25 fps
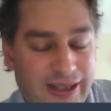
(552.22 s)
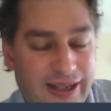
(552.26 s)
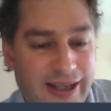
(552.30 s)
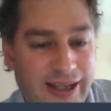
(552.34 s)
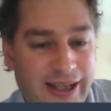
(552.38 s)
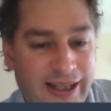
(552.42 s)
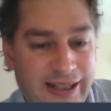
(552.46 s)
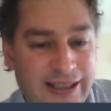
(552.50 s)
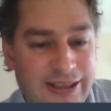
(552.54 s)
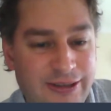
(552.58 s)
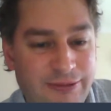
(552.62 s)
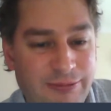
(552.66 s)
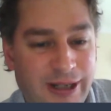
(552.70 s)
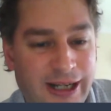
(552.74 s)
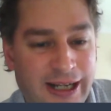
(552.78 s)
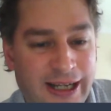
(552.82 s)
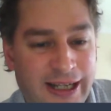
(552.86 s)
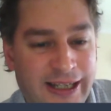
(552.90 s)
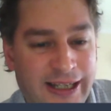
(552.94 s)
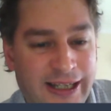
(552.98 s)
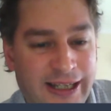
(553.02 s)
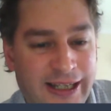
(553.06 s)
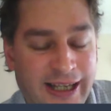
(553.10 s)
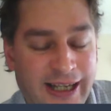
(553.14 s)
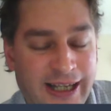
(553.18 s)

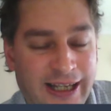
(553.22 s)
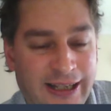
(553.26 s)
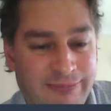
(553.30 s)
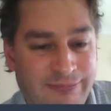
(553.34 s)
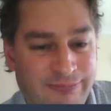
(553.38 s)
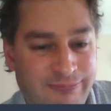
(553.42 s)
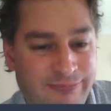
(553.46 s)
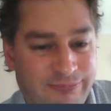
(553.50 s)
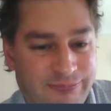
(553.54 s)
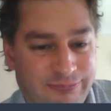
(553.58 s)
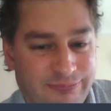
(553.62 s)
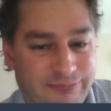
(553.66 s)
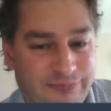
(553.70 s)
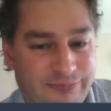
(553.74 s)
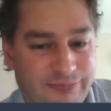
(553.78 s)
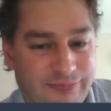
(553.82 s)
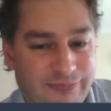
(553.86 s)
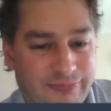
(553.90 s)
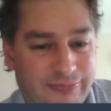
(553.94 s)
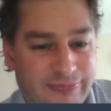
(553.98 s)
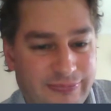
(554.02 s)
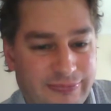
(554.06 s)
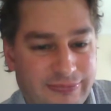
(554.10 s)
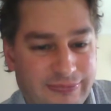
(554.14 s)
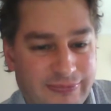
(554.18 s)
anyway, um,
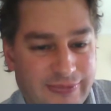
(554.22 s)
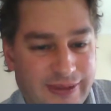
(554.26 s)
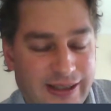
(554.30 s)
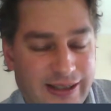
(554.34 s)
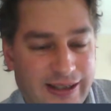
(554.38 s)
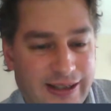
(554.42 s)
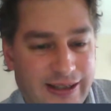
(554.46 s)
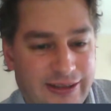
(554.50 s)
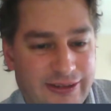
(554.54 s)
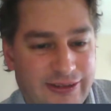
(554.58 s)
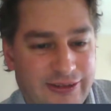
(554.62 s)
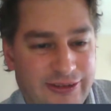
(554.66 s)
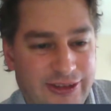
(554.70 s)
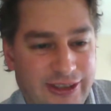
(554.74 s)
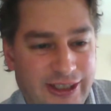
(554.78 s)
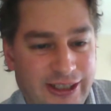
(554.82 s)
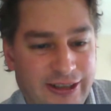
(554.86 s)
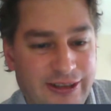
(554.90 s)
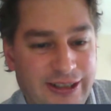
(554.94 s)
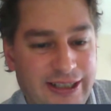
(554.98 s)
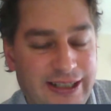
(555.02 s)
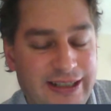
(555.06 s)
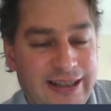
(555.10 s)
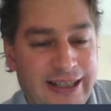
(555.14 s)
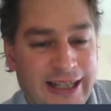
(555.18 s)

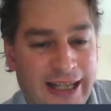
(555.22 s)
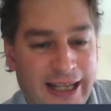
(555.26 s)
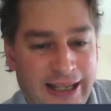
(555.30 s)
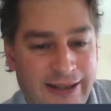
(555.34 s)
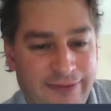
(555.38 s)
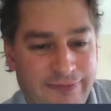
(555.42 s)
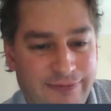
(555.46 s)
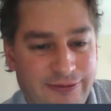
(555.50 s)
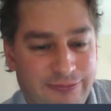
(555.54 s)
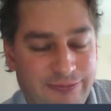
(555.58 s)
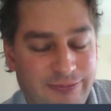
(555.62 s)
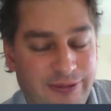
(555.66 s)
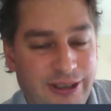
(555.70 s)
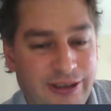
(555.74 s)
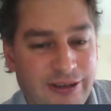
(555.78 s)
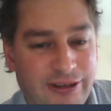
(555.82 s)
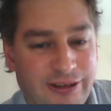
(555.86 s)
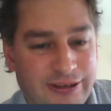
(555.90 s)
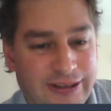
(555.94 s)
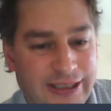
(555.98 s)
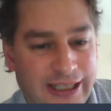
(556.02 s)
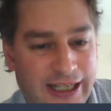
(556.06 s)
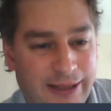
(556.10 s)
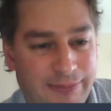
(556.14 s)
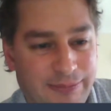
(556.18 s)
so he left, and we
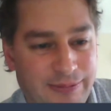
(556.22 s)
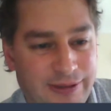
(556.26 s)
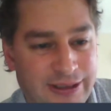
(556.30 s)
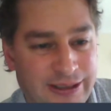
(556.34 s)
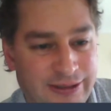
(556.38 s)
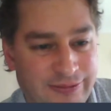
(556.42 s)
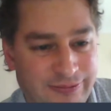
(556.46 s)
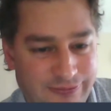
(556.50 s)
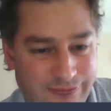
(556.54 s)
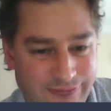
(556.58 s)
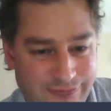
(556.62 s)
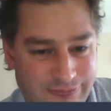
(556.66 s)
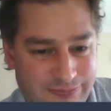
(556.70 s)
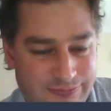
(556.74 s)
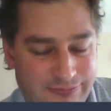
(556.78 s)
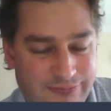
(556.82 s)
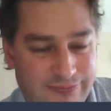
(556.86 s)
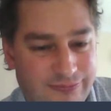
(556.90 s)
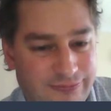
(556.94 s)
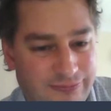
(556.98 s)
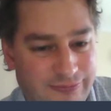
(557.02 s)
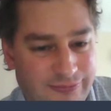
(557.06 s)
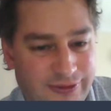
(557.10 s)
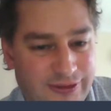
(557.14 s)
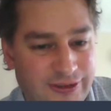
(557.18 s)
got a couple of
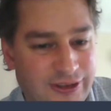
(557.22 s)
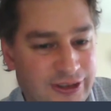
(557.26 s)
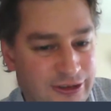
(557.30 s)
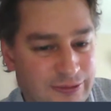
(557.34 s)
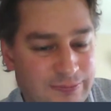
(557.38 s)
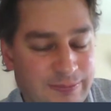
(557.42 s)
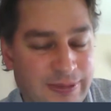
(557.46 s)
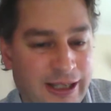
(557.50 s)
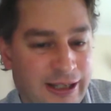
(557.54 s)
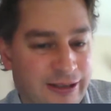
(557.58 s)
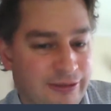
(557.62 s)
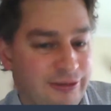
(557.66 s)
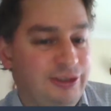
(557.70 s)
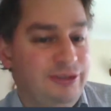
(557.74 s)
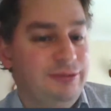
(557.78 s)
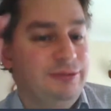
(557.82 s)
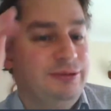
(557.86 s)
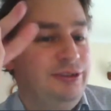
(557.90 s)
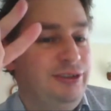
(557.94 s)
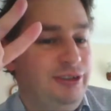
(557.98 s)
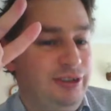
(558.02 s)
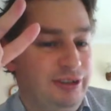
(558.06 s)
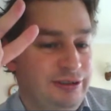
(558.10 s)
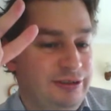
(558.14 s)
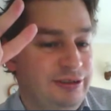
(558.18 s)
new blokes. There
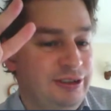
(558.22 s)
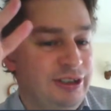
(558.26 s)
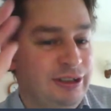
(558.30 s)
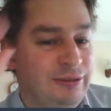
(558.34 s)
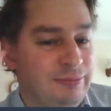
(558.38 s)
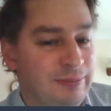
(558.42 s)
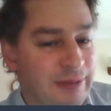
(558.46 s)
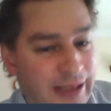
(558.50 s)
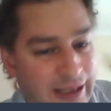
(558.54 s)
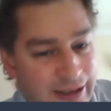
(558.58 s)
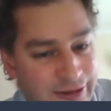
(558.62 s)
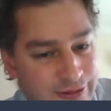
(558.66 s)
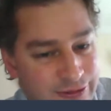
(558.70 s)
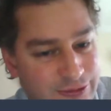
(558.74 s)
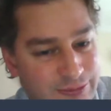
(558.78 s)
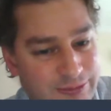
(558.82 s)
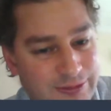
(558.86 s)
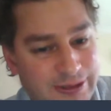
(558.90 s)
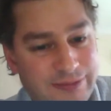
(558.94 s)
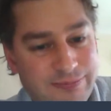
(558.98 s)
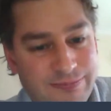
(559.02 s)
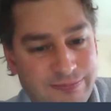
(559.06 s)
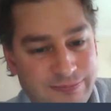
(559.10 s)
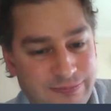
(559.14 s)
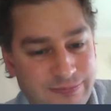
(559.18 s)
was two new blokes
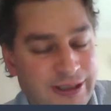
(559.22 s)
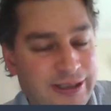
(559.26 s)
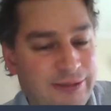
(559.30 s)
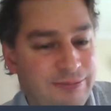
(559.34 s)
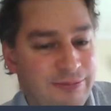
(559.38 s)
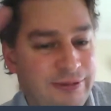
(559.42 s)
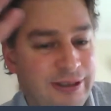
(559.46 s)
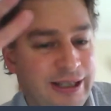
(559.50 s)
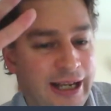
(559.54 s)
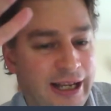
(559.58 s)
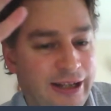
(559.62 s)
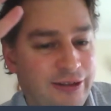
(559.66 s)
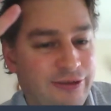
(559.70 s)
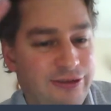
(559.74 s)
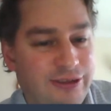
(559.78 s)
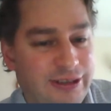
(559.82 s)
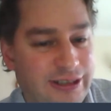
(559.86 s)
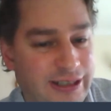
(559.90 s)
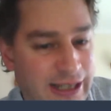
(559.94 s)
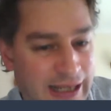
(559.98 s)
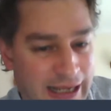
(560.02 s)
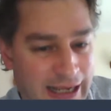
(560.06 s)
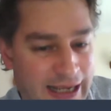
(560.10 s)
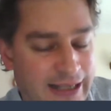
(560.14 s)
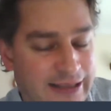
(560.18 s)
we we, we
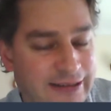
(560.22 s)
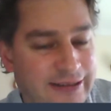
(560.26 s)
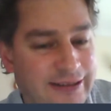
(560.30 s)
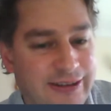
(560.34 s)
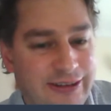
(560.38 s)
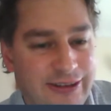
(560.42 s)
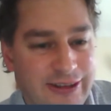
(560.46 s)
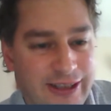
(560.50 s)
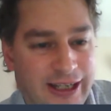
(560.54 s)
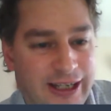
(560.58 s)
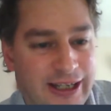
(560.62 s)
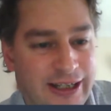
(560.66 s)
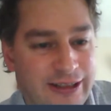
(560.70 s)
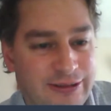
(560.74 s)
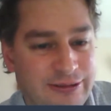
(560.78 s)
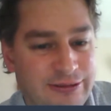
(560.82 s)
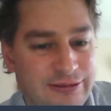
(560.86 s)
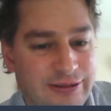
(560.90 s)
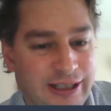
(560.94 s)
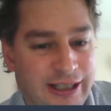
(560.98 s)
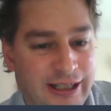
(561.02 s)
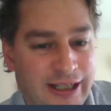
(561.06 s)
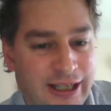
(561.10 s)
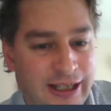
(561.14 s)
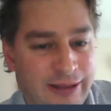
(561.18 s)
actually had. So
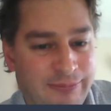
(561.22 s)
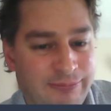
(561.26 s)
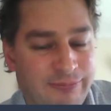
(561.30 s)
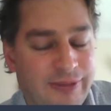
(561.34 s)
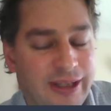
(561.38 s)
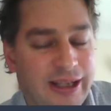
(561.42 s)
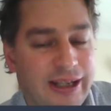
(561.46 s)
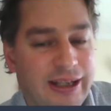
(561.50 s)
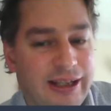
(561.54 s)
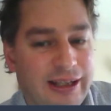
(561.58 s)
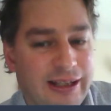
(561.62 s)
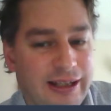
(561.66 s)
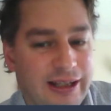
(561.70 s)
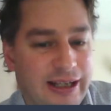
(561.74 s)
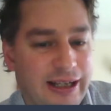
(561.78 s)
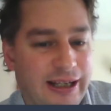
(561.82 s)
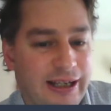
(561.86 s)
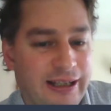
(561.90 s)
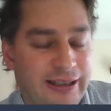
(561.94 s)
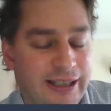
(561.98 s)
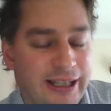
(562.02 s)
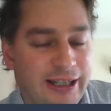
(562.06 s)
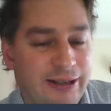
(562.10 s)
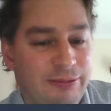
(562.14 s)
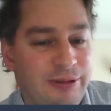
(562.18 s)
um,
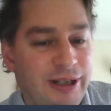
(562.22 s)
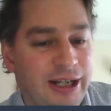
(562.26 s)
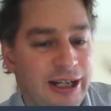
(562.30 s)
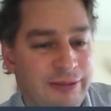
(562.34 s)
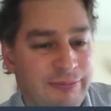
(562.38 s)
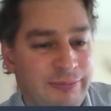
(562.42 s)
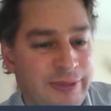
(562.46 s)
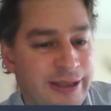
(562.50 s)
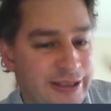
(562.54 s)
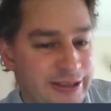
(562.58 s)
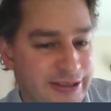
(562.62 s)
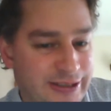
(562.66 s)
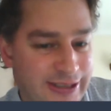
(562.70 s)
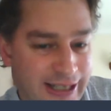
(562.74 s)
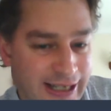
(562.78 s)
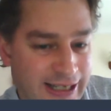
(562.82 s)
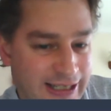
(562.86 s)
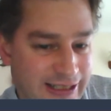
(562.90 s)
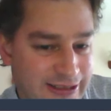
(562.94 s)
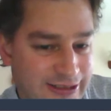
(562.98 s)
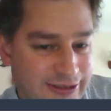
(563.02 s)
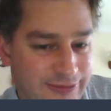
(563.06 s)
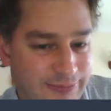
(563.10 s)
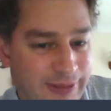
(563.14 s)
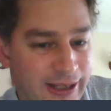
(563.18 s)
and there were
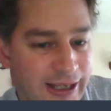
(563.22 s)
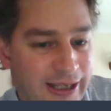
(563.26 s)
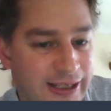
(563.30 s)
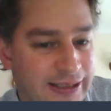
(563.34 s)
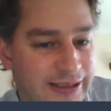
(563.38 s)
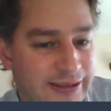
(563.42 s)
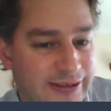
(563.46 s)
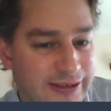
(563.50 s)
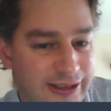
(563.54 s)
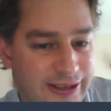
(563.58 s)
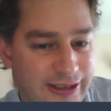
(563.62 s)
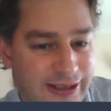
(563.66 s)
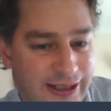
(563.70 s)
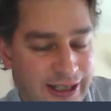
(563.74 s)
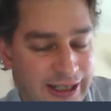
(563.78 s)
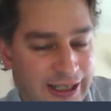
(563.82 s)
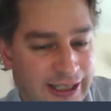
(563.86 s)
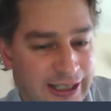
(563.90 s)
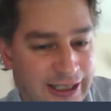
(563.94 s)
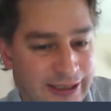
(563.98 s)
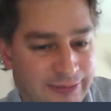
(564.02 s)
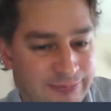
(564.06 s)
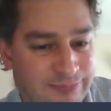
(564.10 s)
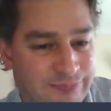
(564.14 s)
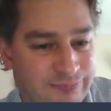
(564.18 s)
mistakes made,
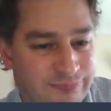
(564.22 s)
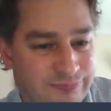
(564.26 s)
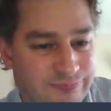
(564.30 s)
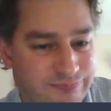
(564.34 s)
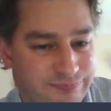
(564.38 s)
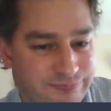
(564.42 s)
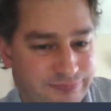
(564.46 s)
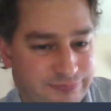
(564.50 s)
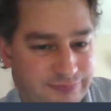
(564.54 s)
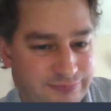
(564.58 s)
um,